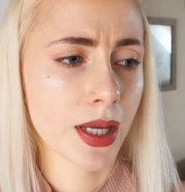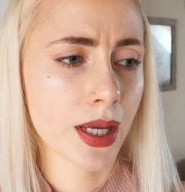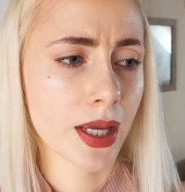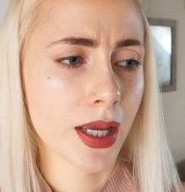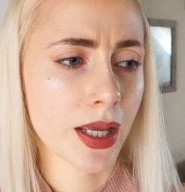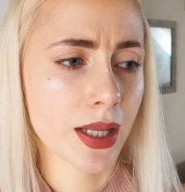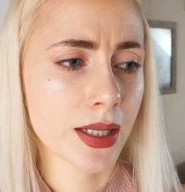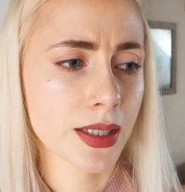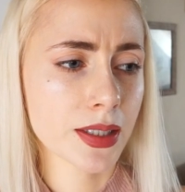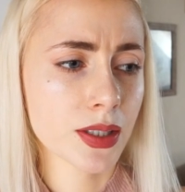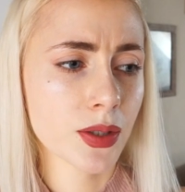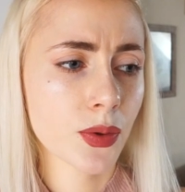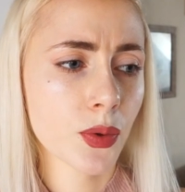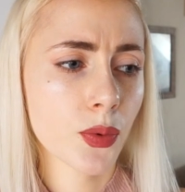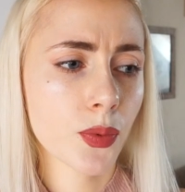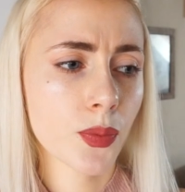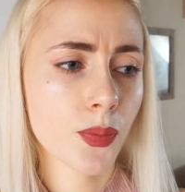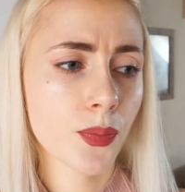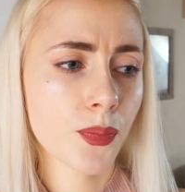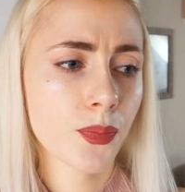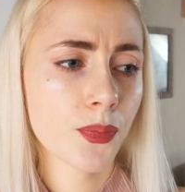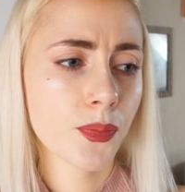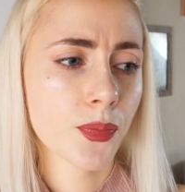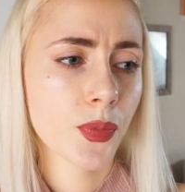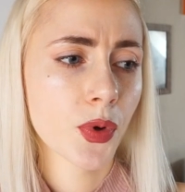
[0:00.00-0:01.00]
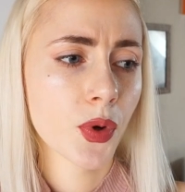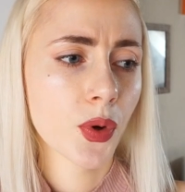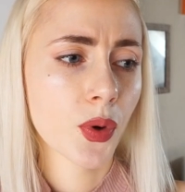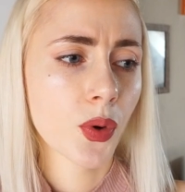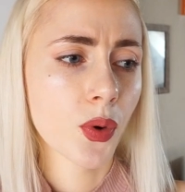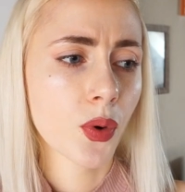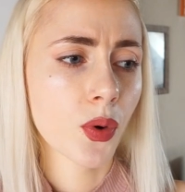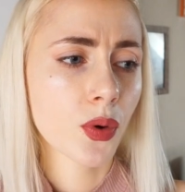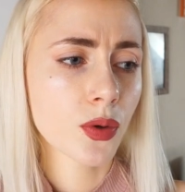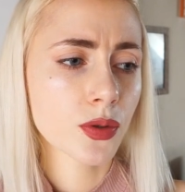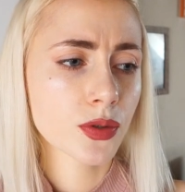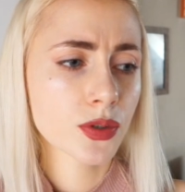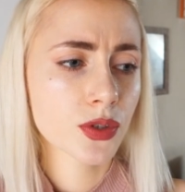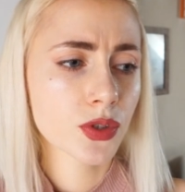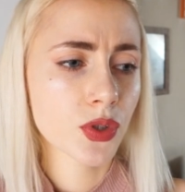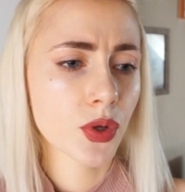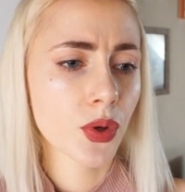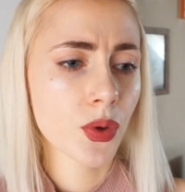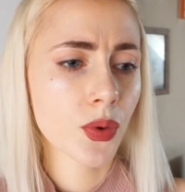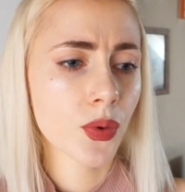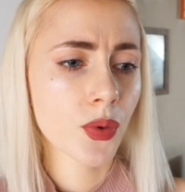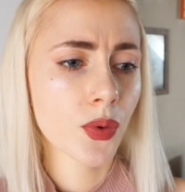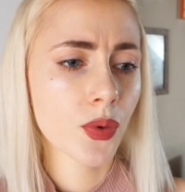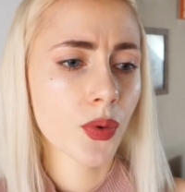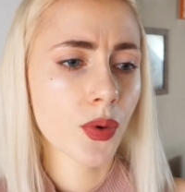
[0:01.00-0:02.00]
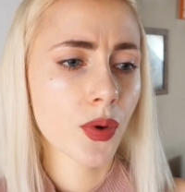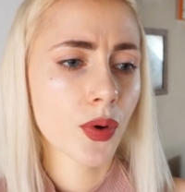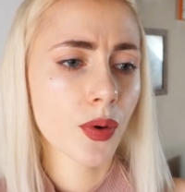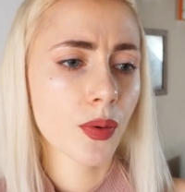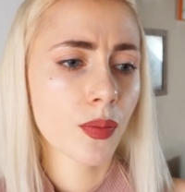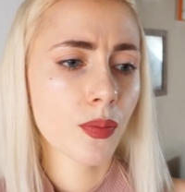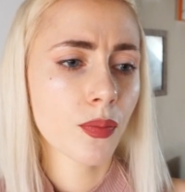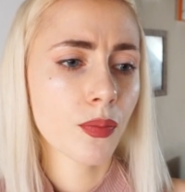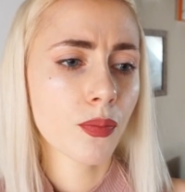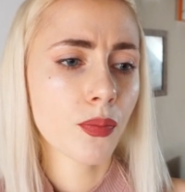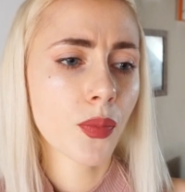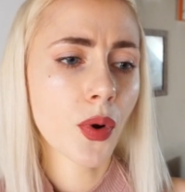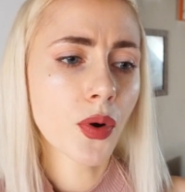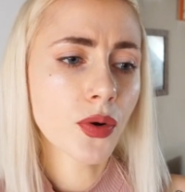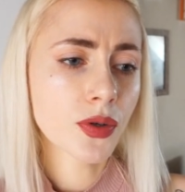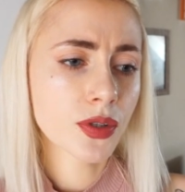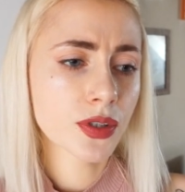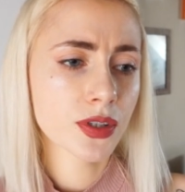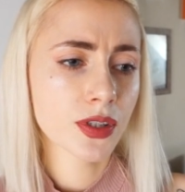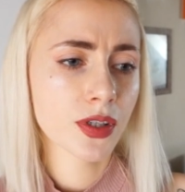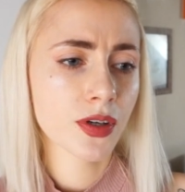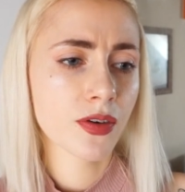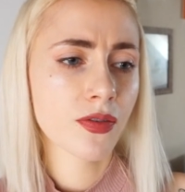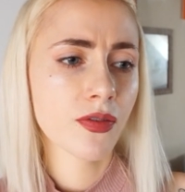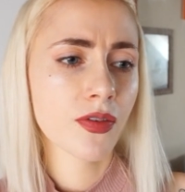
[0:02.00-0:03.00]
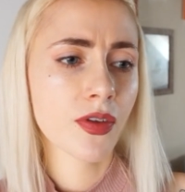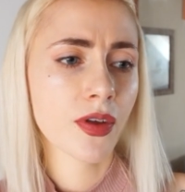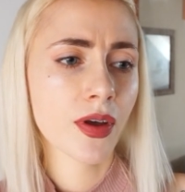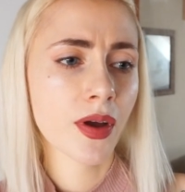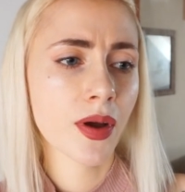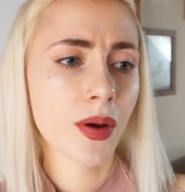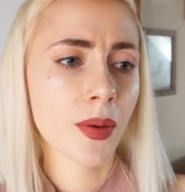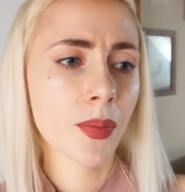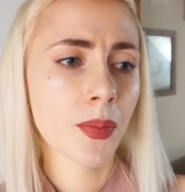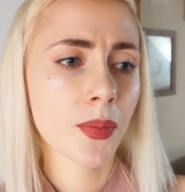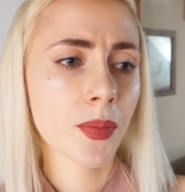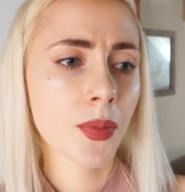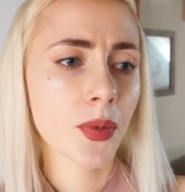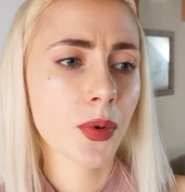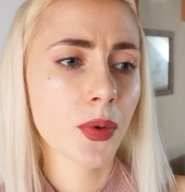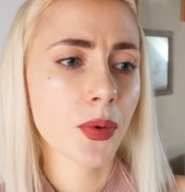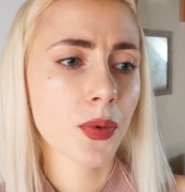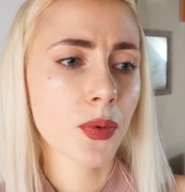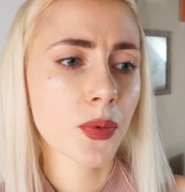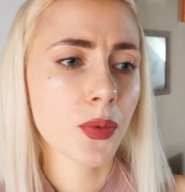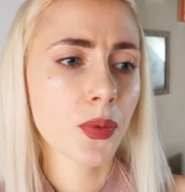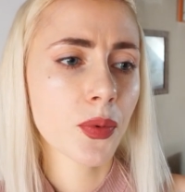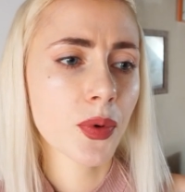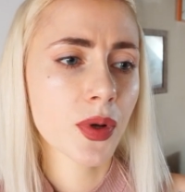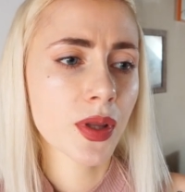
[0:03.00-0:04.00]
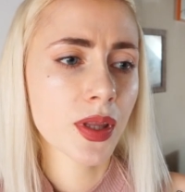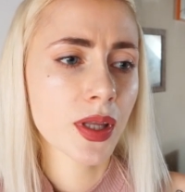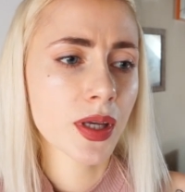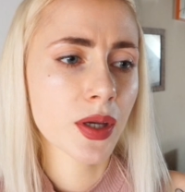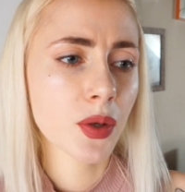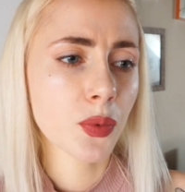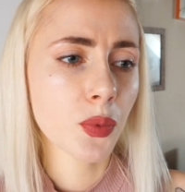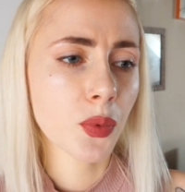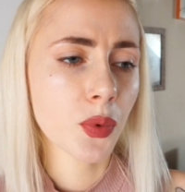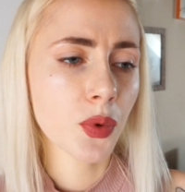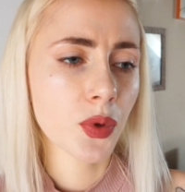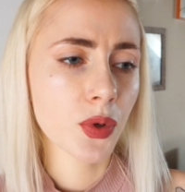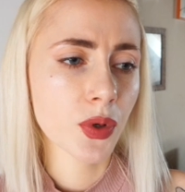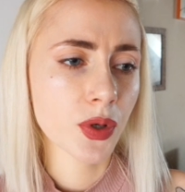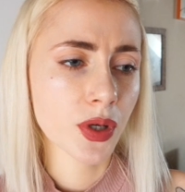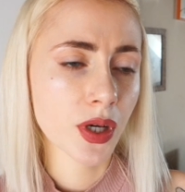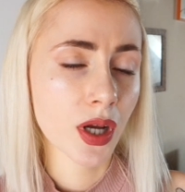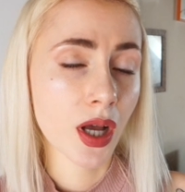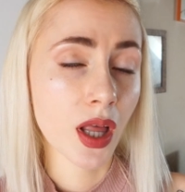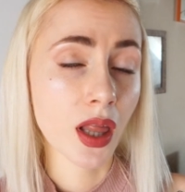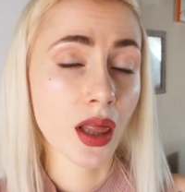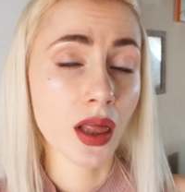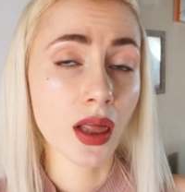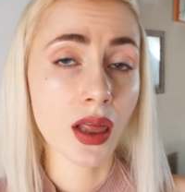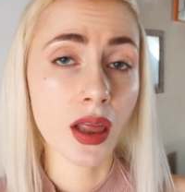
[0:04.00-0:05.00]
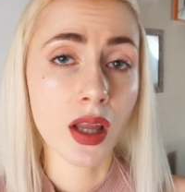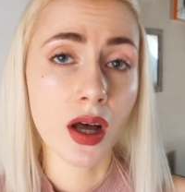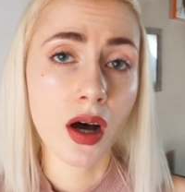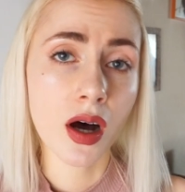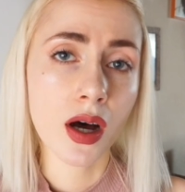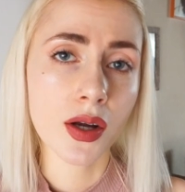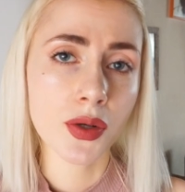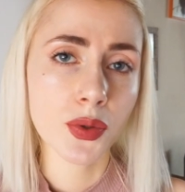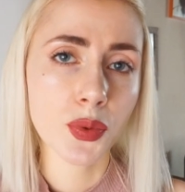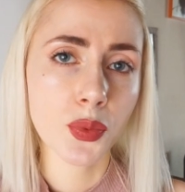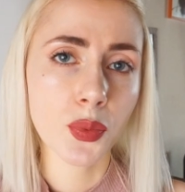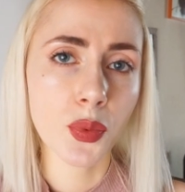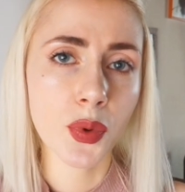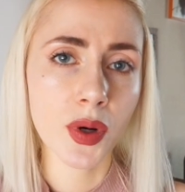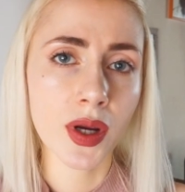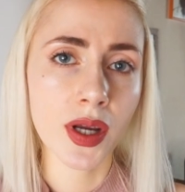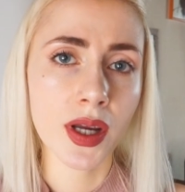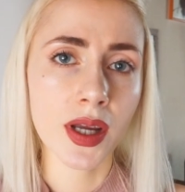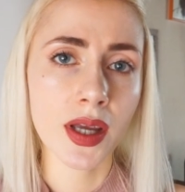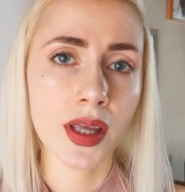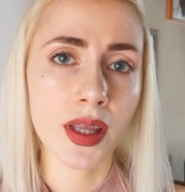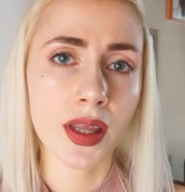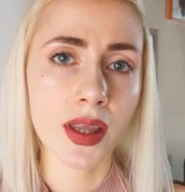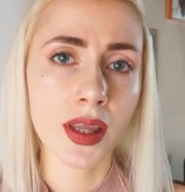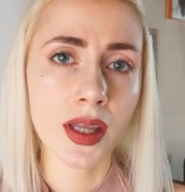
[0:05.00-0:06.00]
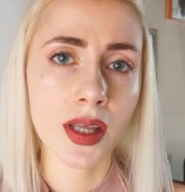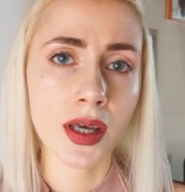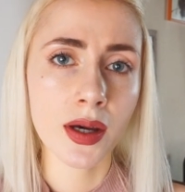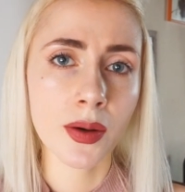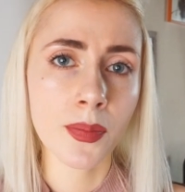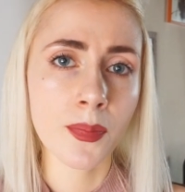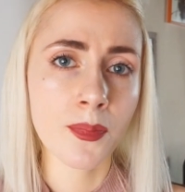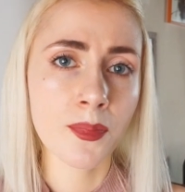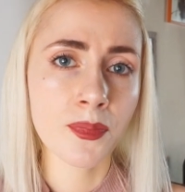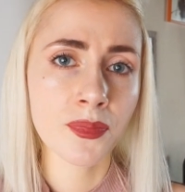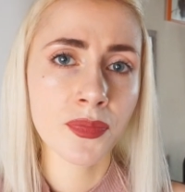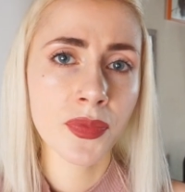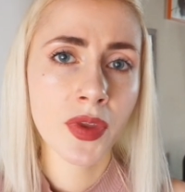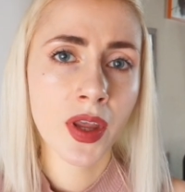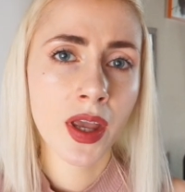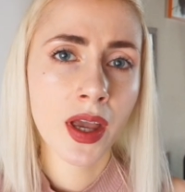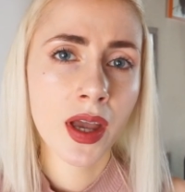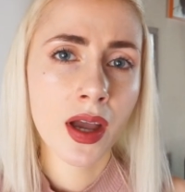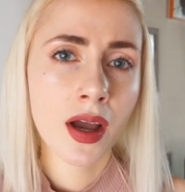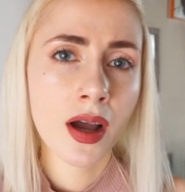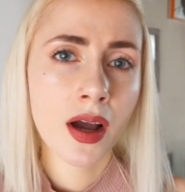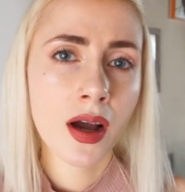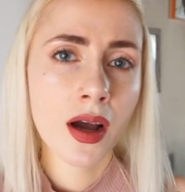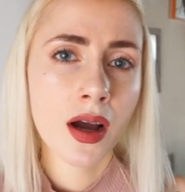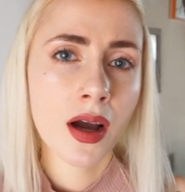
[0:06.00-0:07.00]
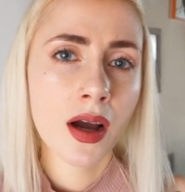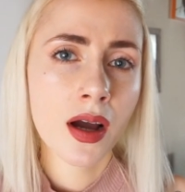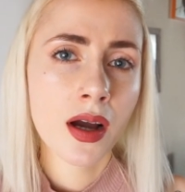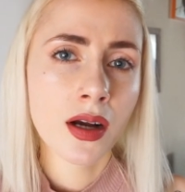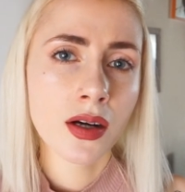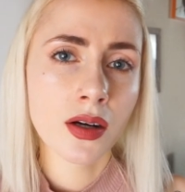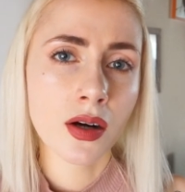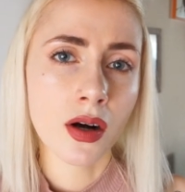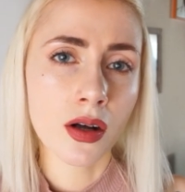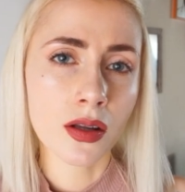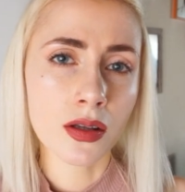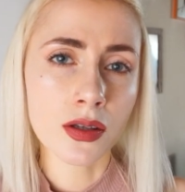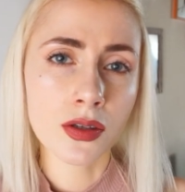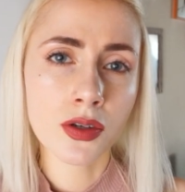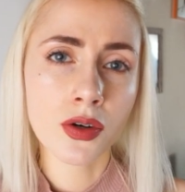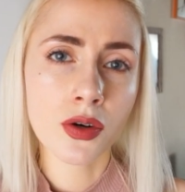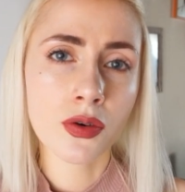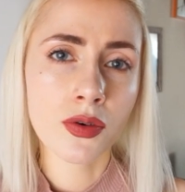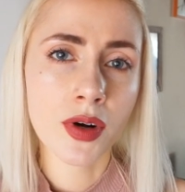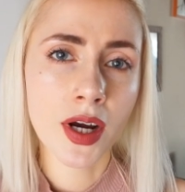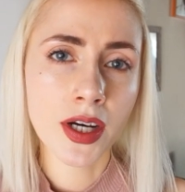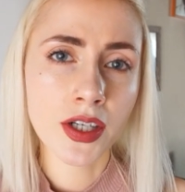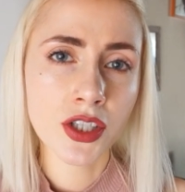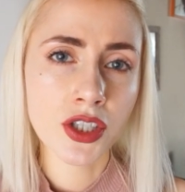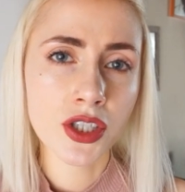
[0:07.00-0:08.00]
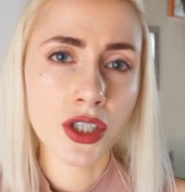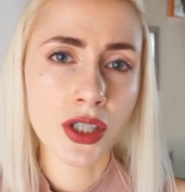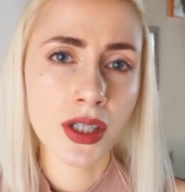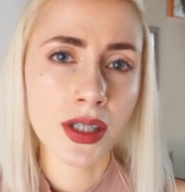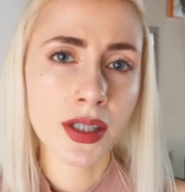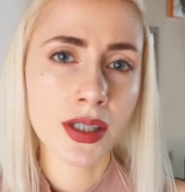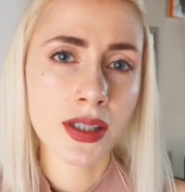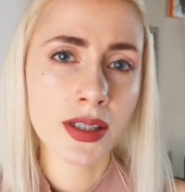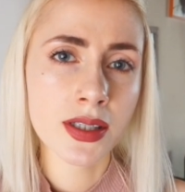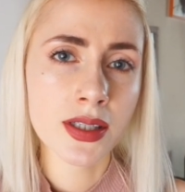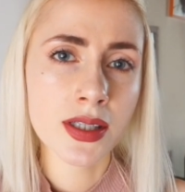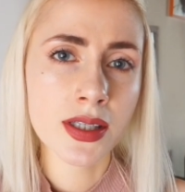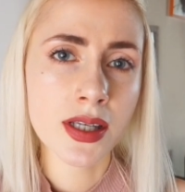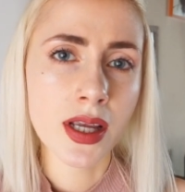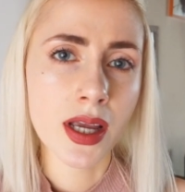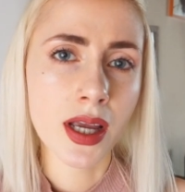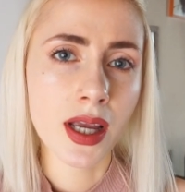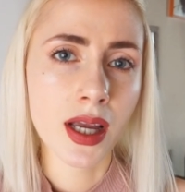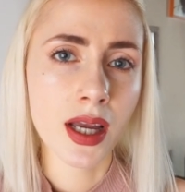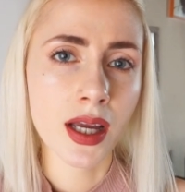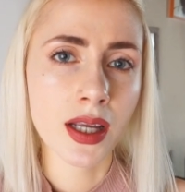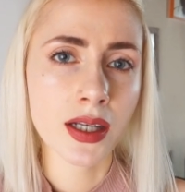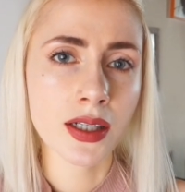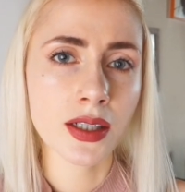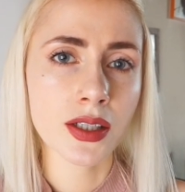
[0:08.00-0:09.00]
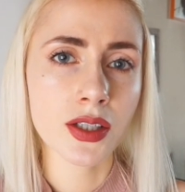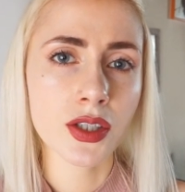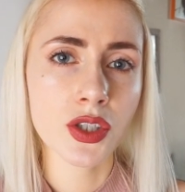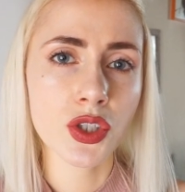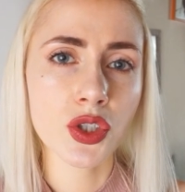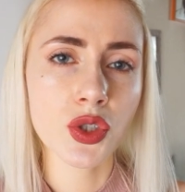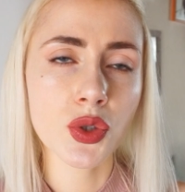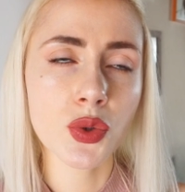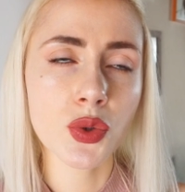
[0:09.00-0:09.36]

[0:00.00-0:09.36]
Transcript: And also, most of them really work a lot with color correction, and